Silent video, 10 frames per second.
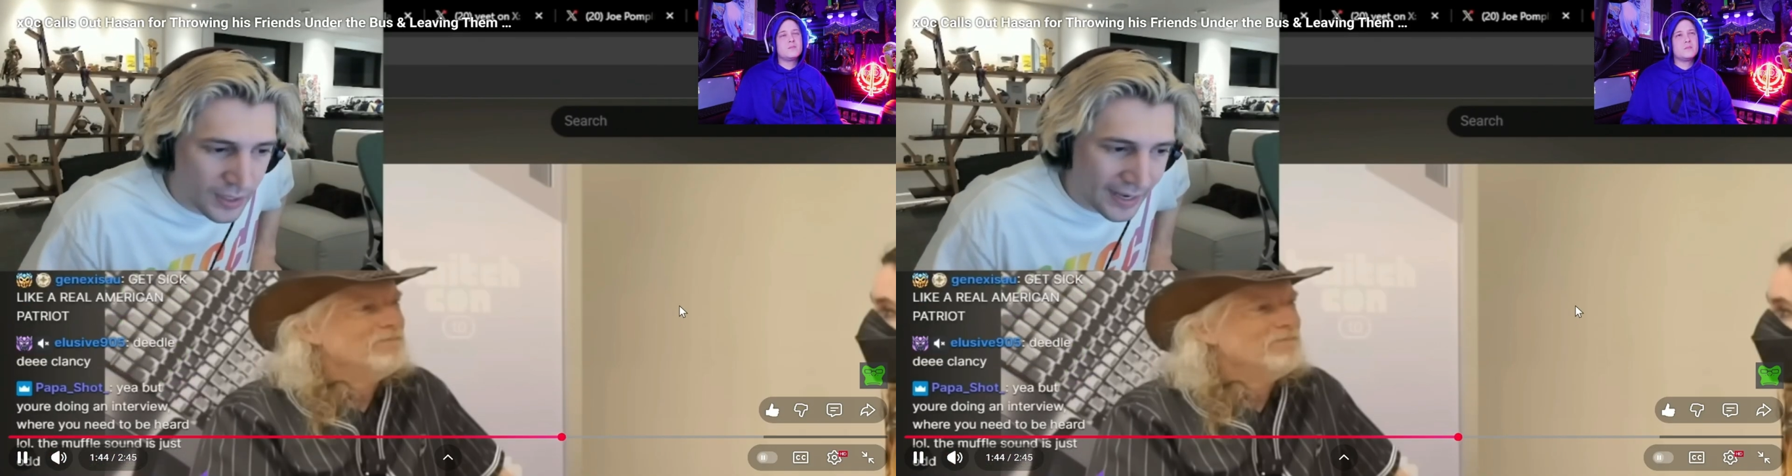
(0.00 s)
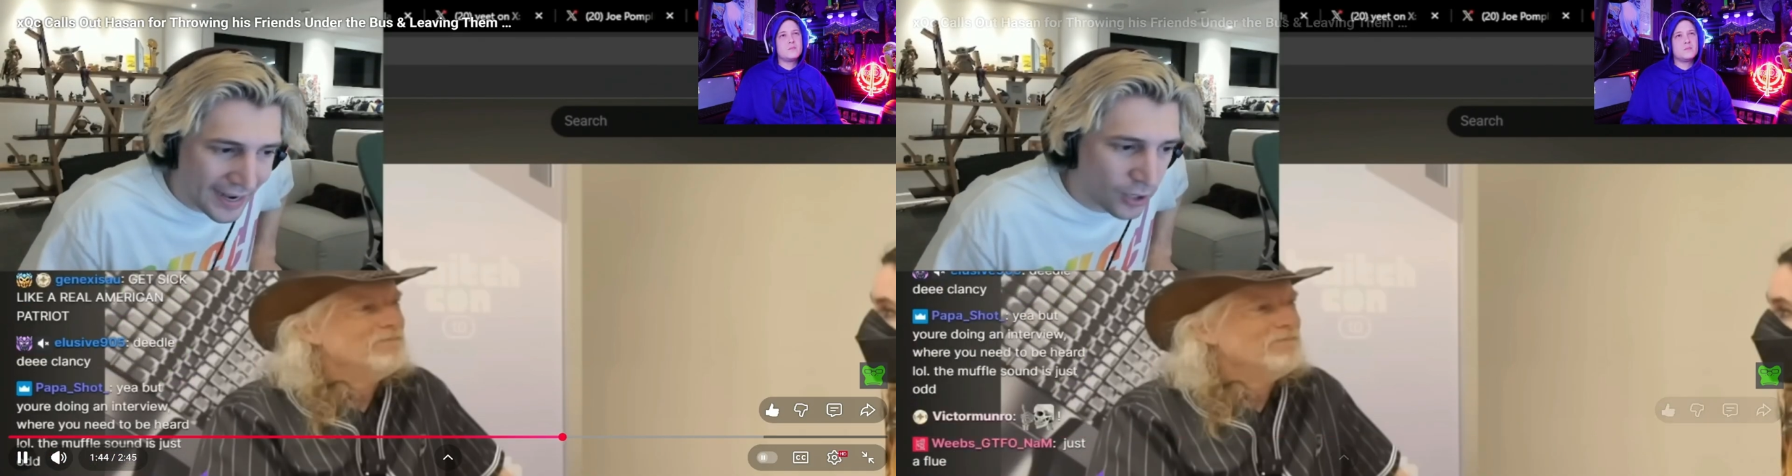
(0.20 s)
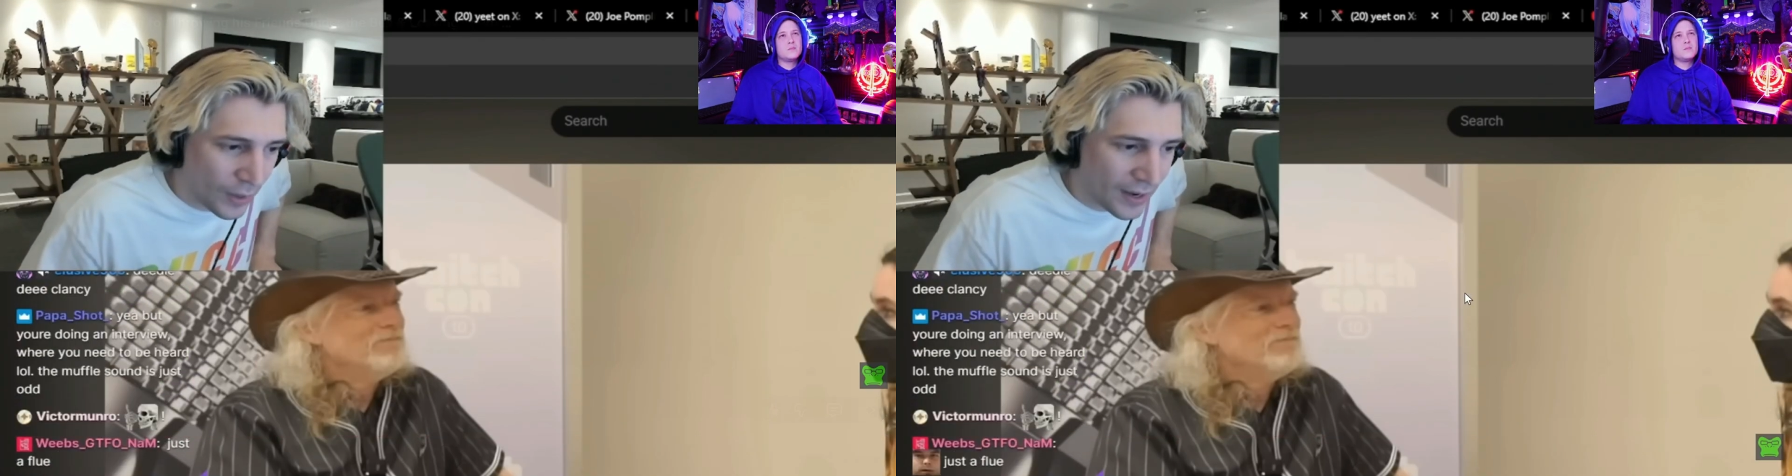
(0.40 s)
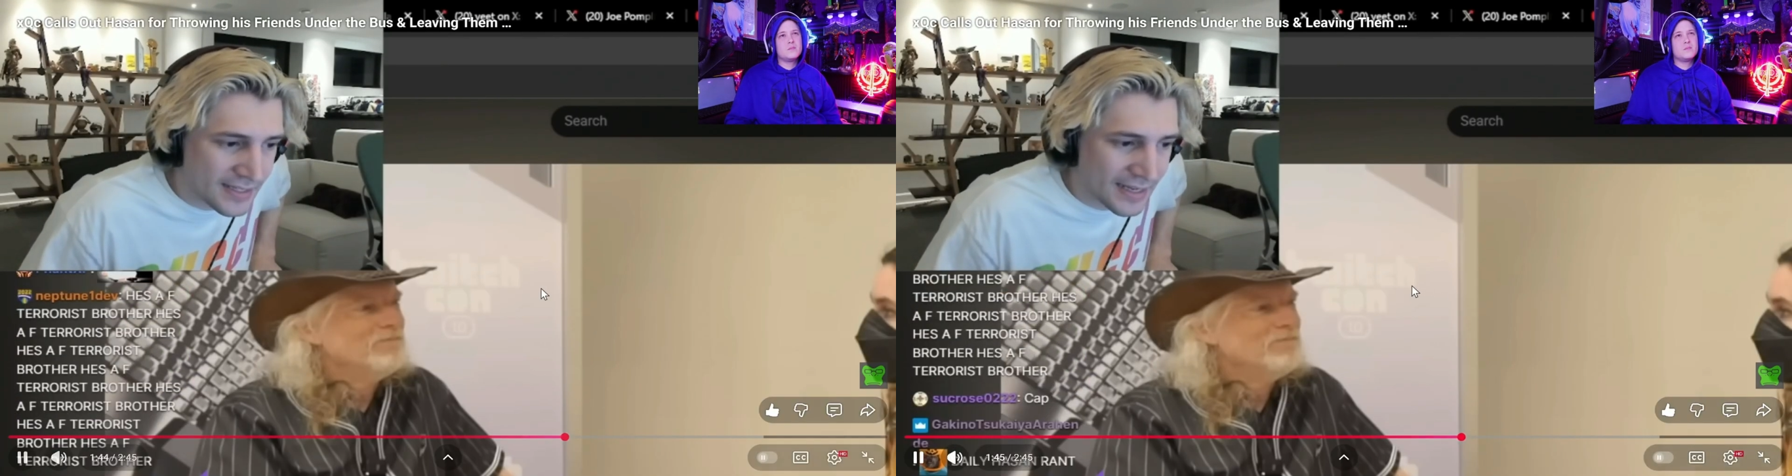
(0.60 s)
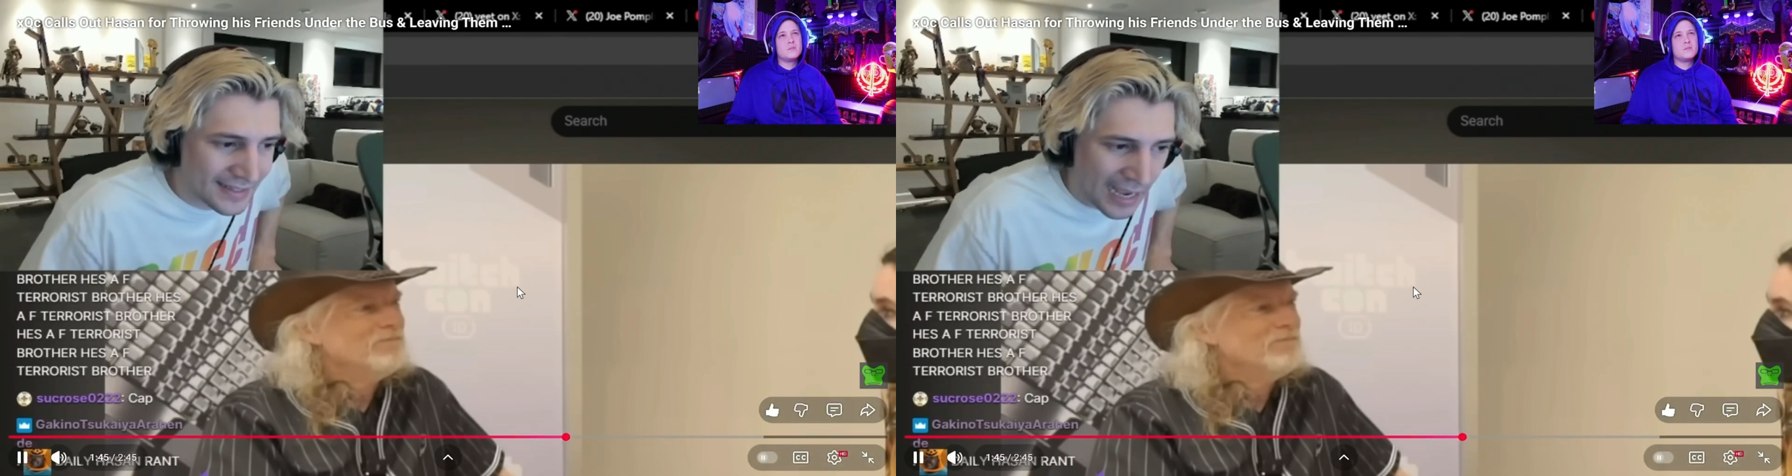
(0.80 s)
in a
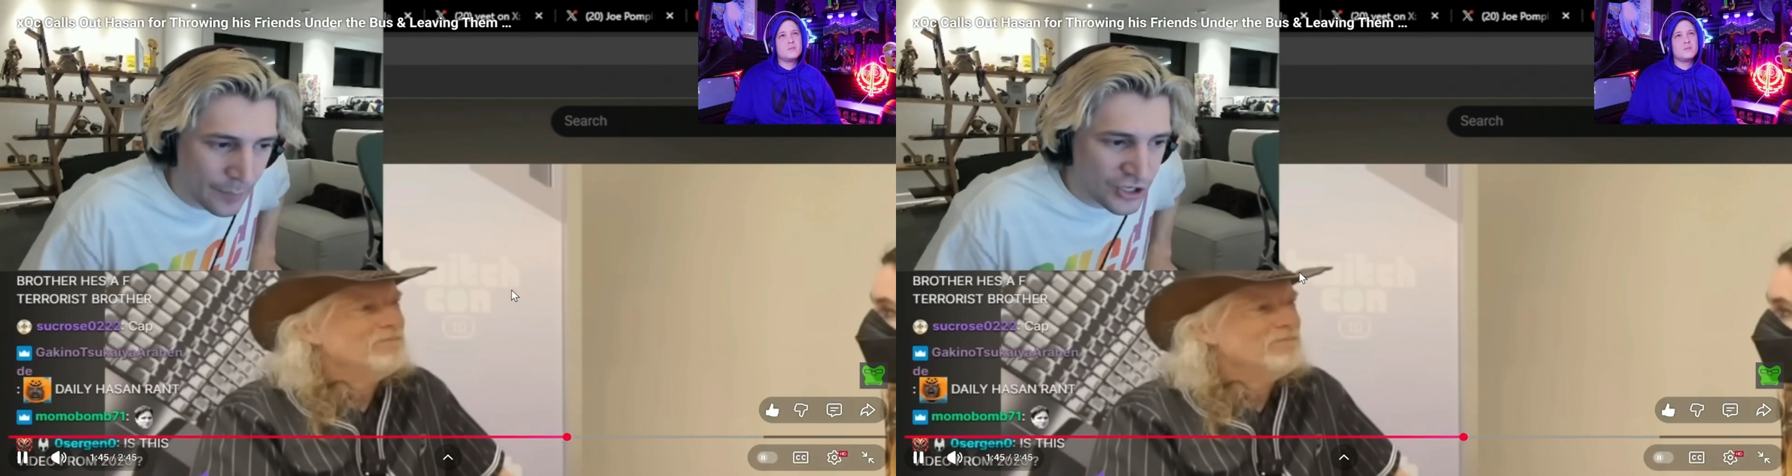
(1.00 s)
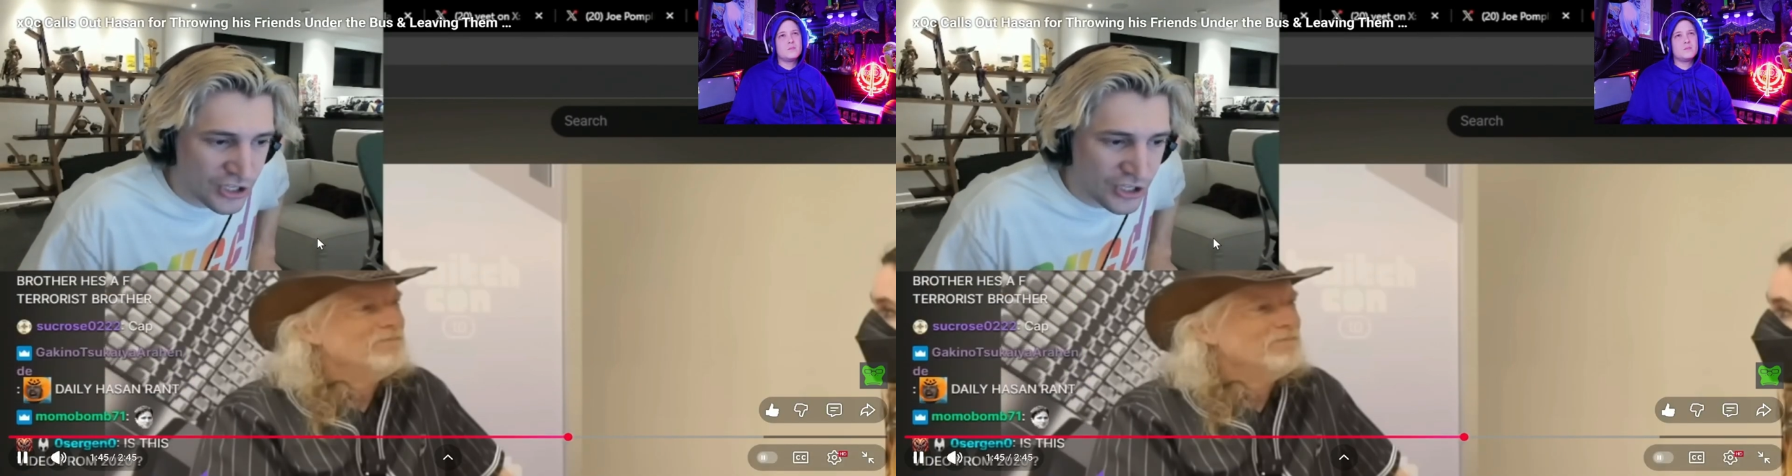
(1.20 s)
ways that which